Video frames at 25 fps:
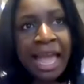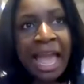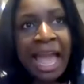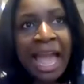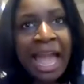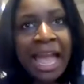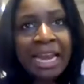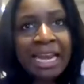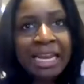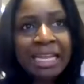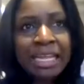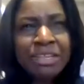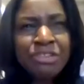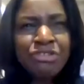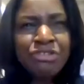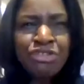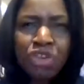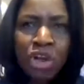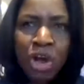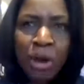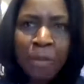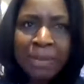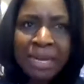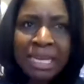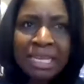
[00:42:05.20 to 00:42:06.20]
And
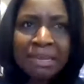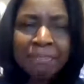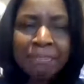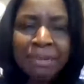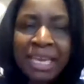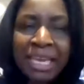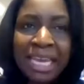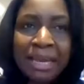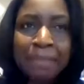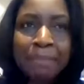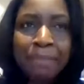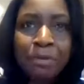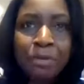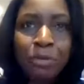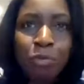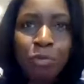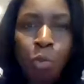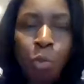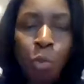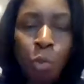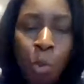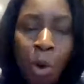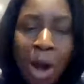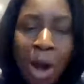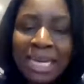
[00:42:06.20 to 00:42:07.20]
so many people
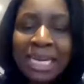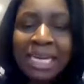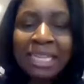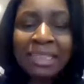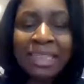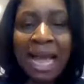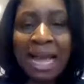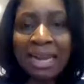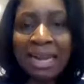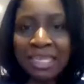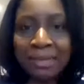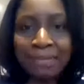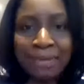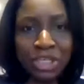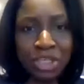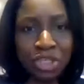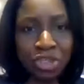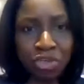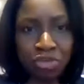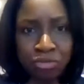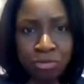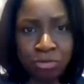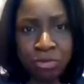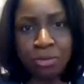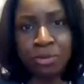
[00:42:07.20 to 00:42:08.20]
wanted that to be
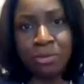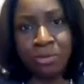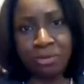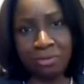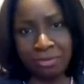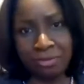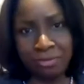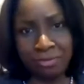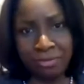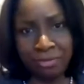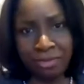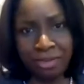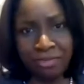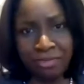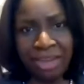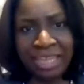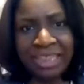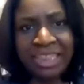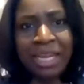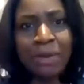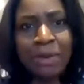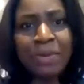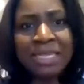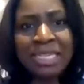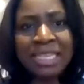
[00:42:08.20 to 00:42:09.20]
true,
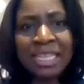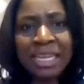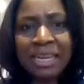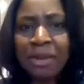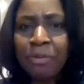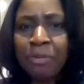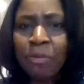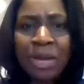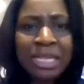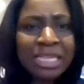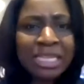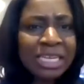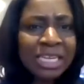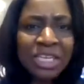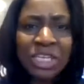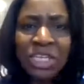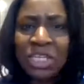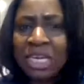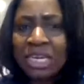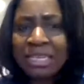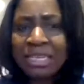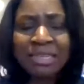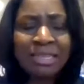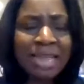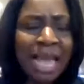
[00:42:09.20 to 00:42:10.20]
right? It wasn't
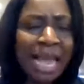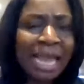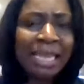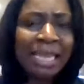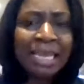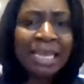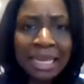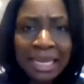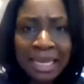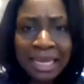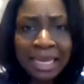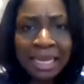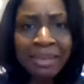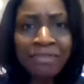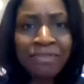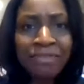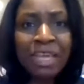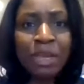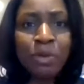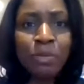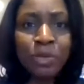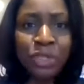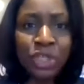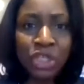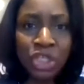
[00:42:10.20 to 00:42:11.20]
just naive,
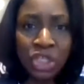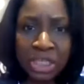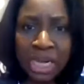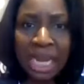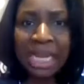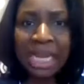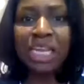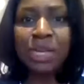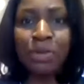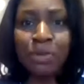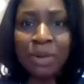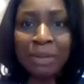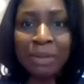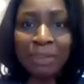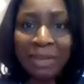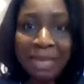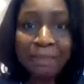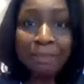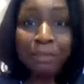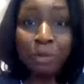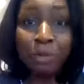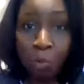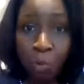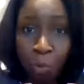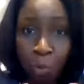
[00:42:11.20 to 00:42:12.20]
it was genuine.
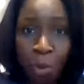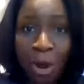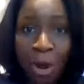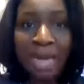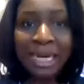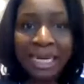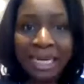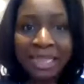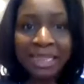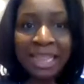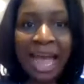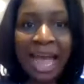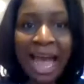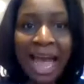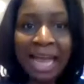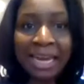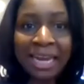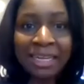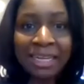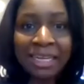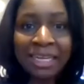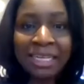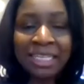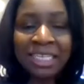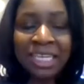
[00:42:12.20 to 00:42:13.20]
People wanted that
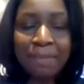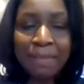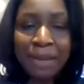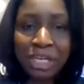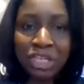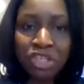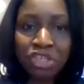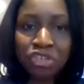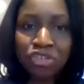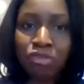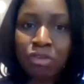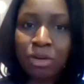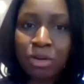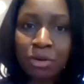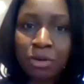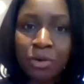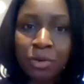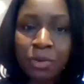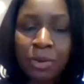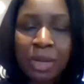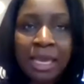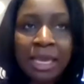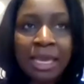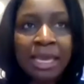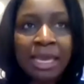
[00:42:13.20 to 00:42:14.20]
to be
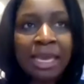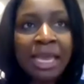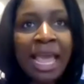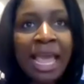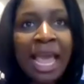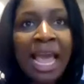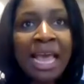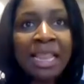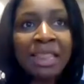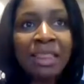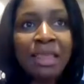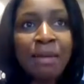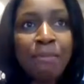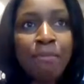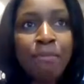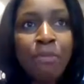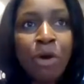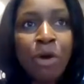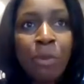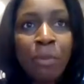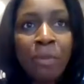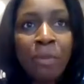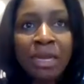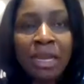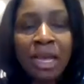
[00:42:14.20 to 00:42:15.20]
true. And the
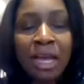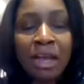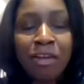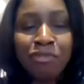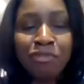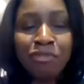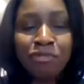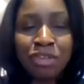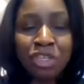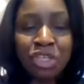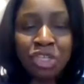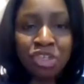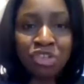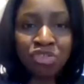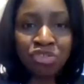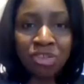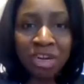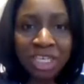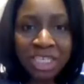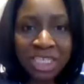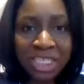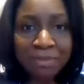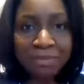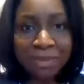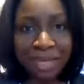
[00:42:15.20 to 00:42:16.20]
moment of
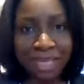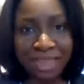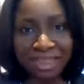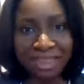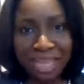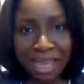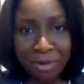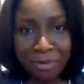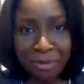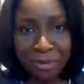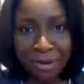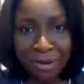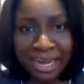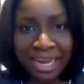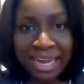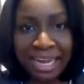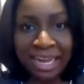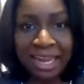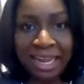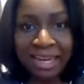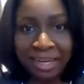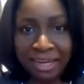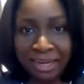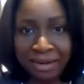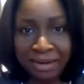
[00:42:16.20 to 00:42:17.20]
retrenchment that we're
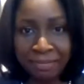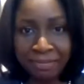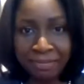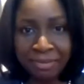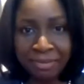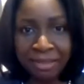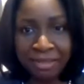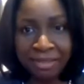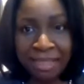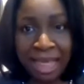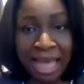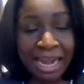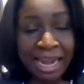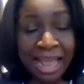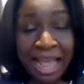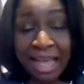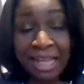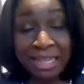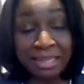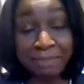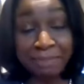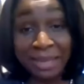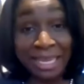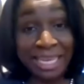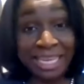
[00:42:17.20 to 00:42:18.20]
in, that
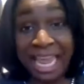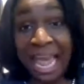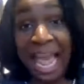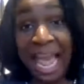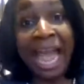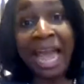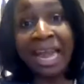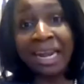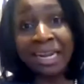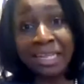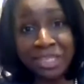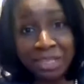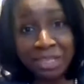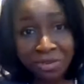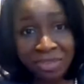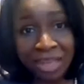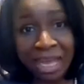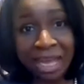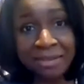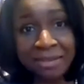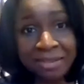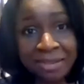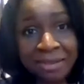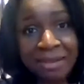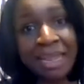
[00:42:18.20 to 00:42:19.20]
has began in
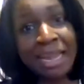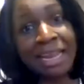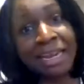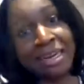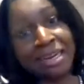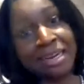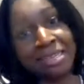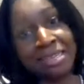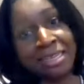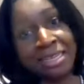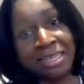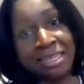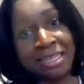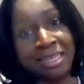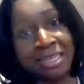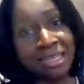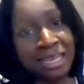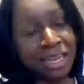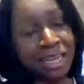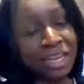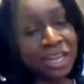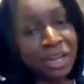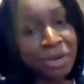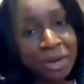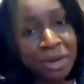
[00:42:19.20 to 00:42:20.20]
2008 and has
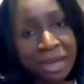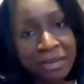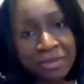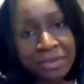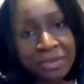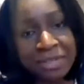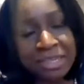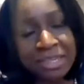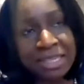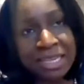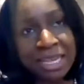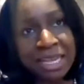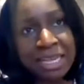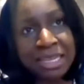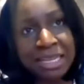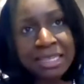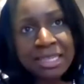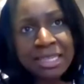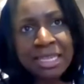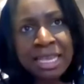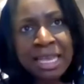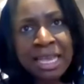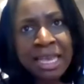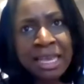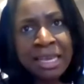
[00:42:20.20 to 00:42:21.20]
continued ever
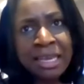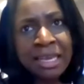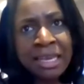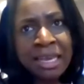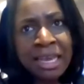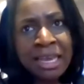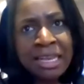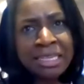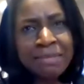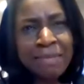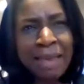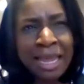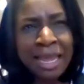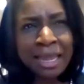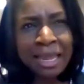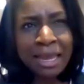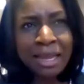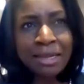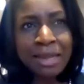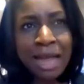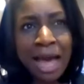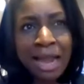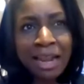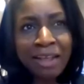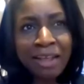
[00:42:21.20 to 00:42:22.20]
since, is making a
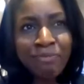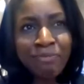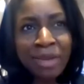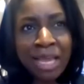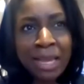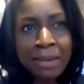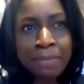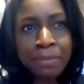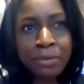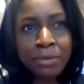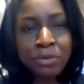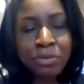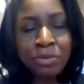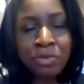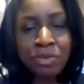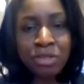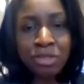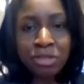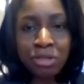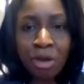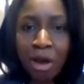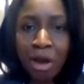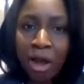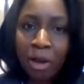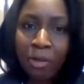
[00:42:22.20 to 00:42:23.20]
lot of people who
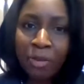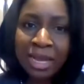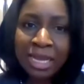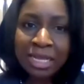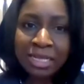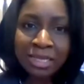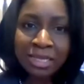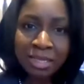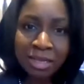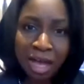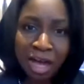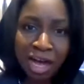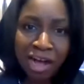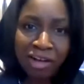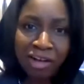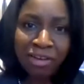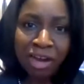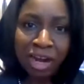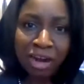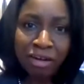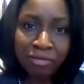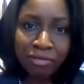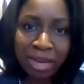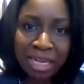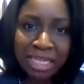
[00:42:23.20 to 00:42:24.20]
thought we had solved
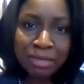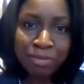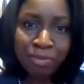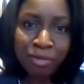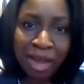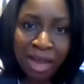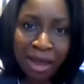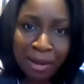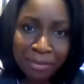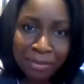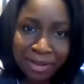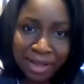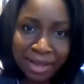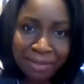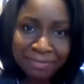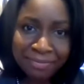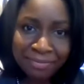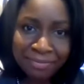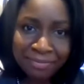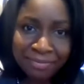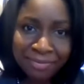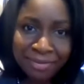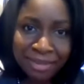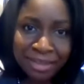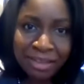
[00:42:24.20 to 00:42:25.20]
our race problem,
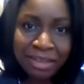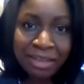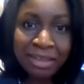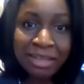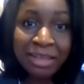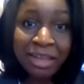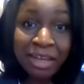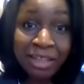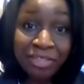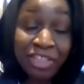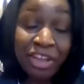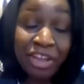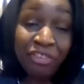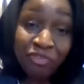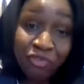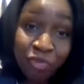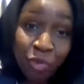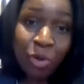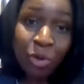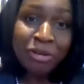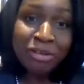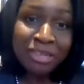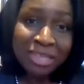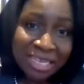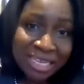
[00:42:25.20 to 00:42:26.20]
they're
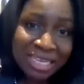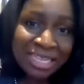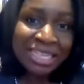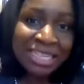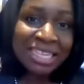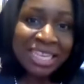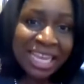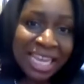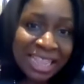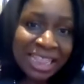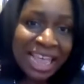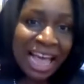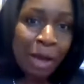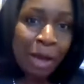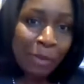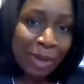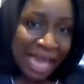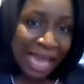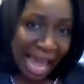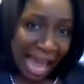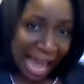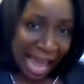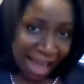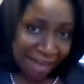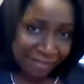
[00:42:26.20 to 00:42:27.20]
forced to see that
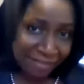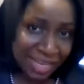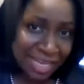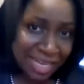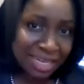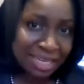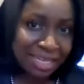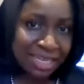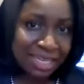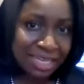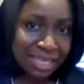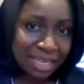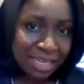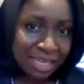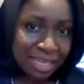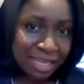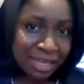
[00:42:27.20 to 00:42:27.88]
we haven't.